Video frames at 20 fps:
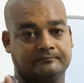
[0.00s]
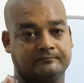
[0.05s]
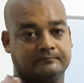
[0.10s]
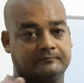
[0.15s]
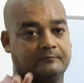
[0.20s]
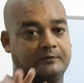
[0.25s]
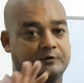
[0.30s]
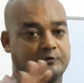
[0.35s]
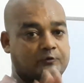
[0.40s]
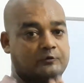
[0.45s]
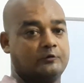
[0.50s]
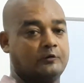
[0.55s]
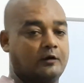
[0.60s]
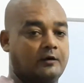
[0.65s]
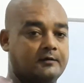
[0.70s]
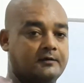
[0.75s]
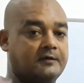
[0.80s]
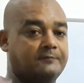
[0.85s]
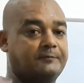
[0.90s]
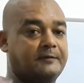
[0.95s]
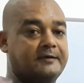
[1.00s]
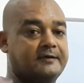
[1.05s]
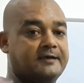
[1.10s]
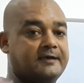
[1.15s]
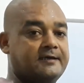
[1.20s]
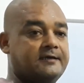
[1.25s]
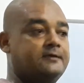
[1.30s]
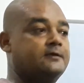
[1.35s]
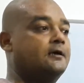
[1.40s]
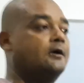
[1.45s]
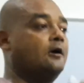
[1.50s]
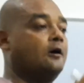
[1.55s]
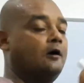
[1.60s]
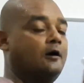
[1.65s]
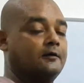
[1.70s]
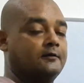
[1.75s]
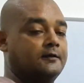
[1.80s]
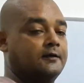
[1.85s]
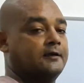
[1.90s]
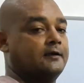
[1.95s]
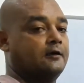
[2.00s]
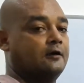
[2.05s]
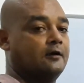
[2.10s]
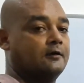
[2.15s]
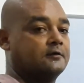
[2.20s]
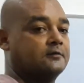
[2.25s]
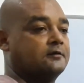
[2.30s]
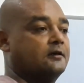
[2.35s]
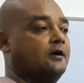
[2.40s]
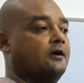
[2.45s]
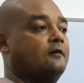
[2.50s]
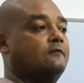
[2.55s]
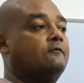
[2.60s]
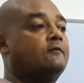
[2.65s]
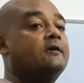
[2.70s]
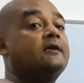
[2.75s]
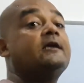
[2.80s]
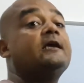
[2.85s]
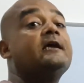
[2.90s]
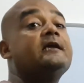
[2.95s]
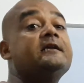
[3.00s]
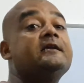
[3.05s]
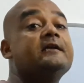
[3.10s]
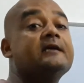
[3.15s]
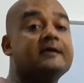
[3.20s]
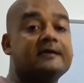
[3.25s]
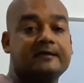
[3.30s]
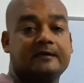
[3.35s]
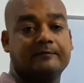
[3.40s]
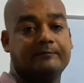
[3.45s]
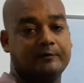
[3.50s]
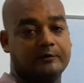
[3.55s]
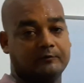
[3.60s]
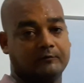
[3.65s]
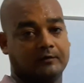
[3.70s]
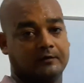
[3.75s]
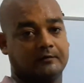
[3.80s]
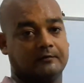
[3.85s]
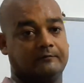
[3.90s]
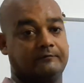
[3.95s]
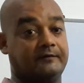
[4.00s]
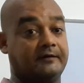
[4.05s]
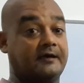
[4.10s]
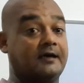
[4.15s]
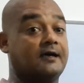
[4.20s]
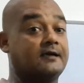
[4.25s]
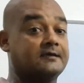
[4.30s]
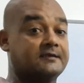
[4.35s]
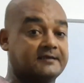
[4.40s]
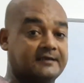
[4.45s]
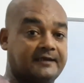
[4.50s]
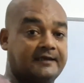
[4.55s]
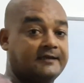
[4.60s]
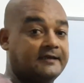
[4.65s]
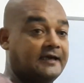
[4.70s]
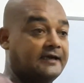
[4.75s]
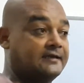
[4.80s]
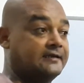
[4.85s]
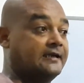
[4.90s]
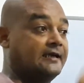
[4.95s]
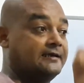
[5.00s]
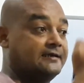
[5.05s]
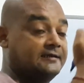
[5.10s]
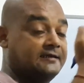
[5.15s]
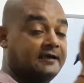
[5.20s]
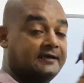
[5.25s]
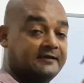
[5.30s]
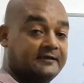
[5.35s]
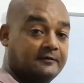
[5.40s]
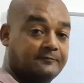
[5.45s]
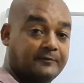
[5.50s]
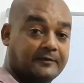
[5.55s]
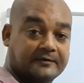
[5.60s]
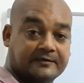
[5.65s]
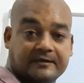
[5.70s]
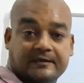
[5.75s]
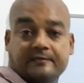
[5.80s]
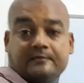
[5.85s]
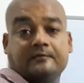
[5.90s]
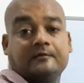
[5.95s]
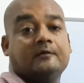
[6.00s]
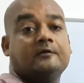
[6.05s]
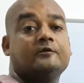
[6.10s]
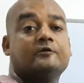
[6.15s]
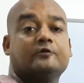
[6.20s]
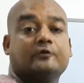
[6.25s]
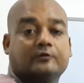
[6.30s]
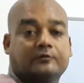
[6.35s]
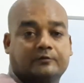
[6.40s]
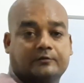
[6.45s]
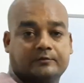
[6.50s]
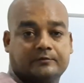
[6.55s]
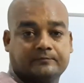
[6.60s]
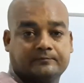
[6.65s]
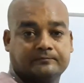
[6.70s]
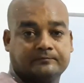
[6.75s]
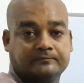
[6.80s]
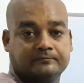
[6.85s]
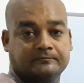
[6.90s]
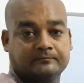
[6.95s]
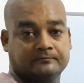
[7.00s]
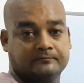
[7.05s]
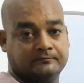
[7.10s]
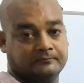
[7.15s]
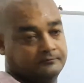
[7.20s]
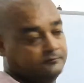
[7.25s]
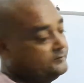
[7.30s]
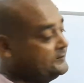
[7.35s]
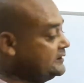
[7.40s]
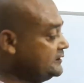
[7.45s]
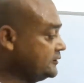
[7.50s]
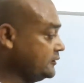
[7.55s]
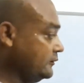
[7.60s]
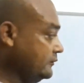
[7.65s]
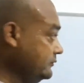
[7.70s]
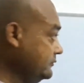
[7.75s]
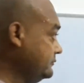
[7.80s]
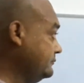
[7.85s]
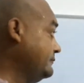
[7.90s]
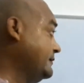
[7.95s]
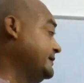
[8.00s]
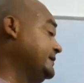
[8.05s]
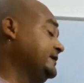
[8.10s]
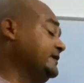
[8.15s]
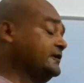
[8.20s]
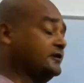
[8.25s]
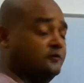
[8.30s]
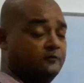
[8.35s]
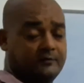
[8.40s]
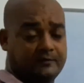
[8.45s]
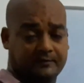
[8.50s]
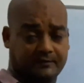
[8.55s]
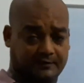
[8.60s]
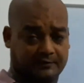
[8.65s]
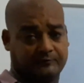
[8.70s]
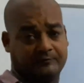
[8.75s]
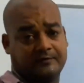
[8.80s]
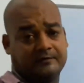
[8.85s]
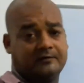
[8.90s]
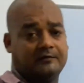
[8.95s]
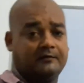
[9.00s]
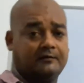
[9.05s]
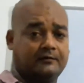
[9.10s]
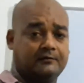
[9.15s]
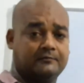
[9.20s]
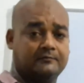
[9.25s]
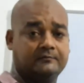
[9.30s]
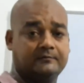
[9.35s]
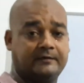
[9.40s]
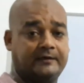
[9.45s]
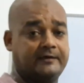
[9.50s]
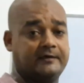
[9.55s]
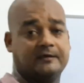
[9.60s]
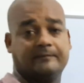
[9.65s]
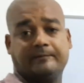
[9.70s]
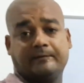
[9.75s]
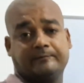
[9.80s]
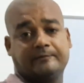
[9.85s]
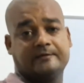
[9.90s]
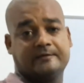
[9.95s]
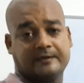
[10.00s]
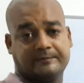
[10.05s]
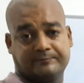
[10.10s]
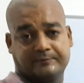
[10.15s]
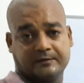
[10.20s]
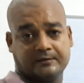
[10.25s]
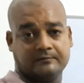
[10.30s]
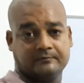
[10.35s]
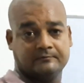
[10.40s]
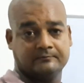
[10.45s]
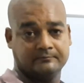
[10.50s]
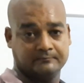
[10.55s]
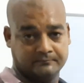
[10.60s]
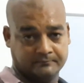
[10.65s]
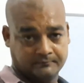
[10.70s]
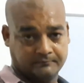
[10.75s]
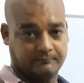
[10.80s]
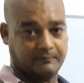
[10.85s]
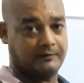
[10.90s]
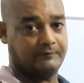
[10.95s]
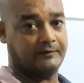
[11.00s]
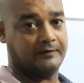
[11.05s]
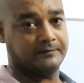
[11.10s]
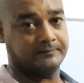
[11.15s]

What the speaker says: We should not dependent on the records of any individual. We can't say that that is 100% truth. So, my dear students, this was the end of the chapter. Bye bye.